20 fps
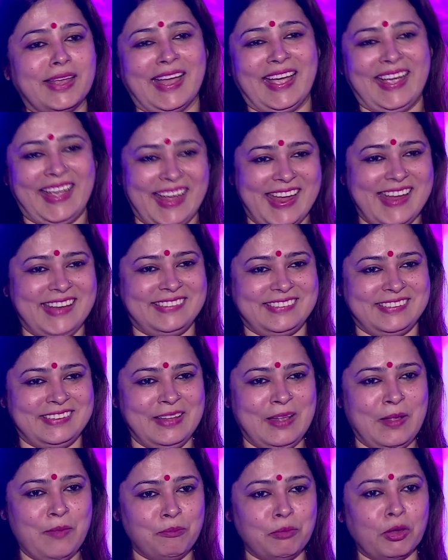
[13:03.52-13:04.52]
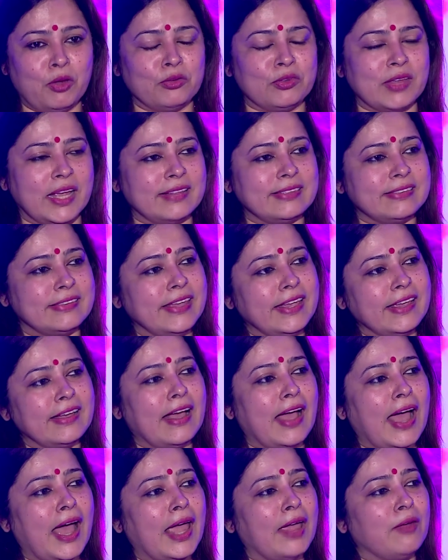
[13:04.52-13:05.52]
I hate because I think
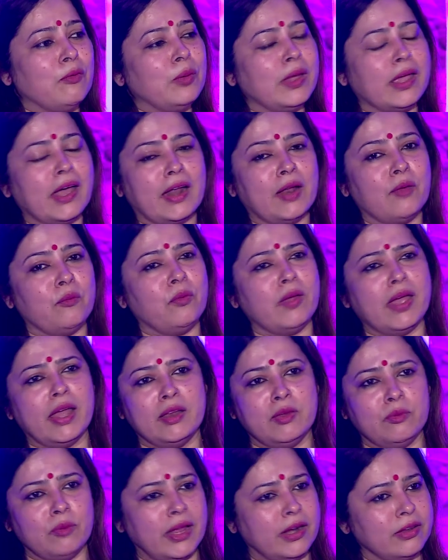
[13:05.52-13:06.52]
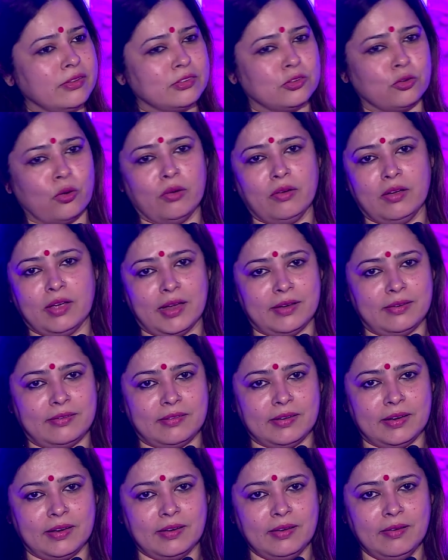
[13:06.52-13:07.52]
I, we are a very, very strong
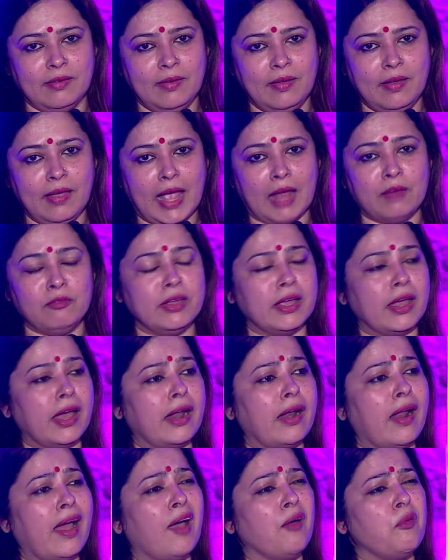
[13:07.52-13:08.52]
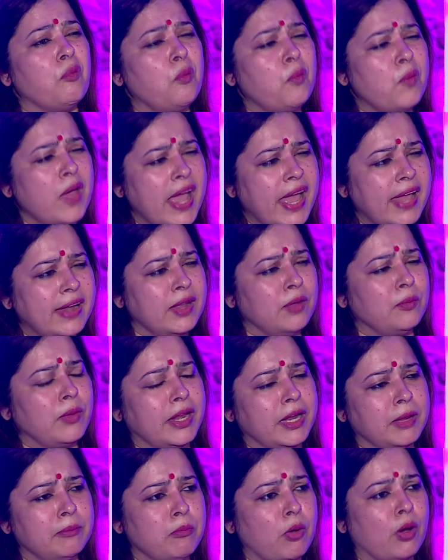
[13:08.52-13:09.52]
country and we are a very,
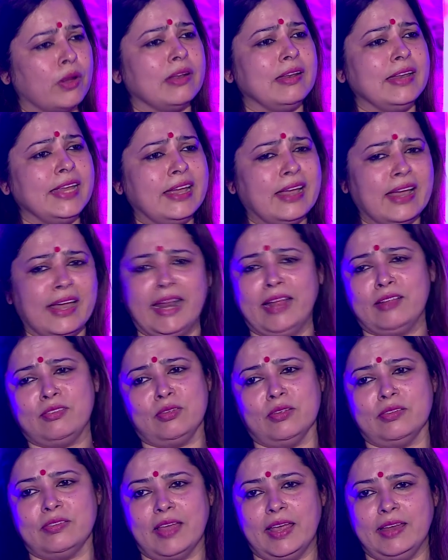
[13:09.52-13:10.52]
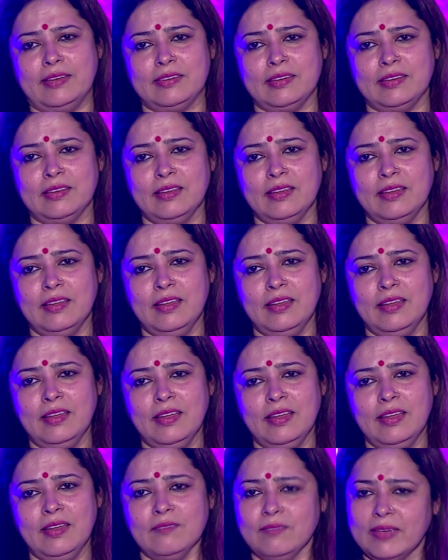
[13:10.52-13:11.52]
very morally correct society.
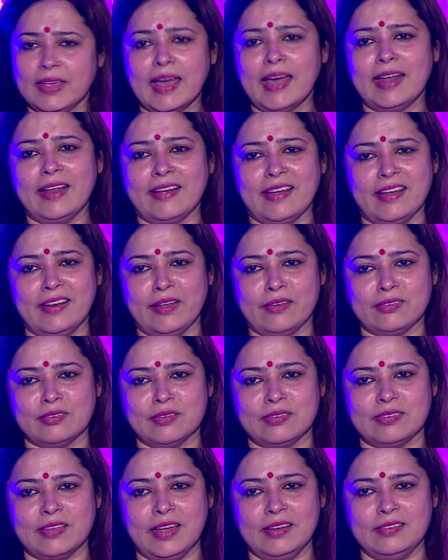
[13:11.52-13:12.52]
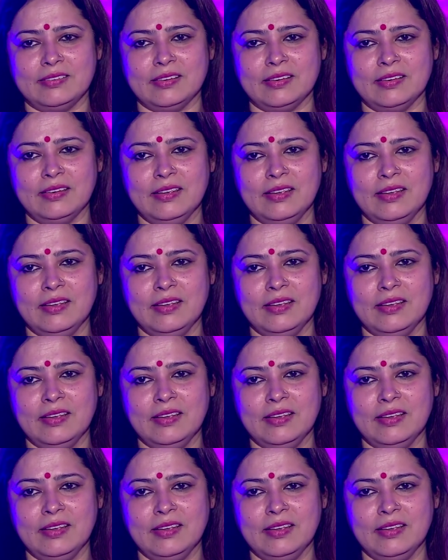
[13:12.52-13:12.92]
We are a correct society.